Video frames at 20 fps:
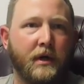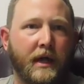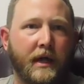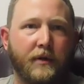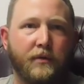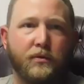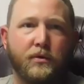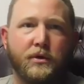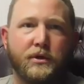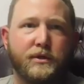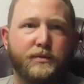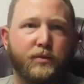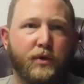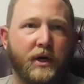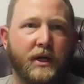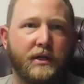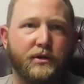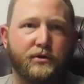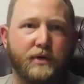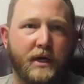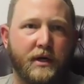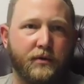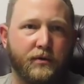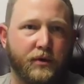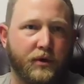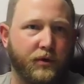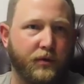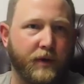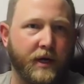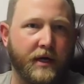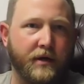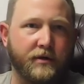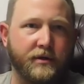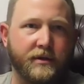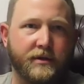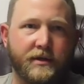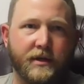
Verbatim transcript: and run spread and try to run around you.